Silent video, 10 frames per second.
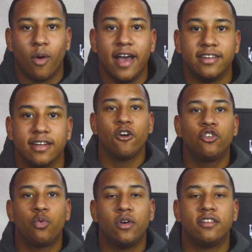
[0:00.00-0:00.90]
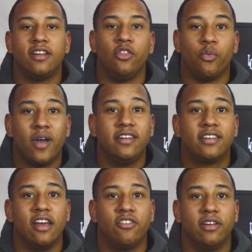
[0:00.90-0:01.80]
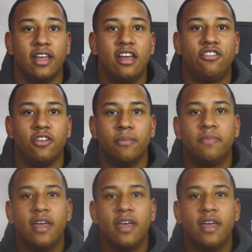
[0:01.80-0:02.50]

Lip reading: Ryzen. First was the thread scheduling issue.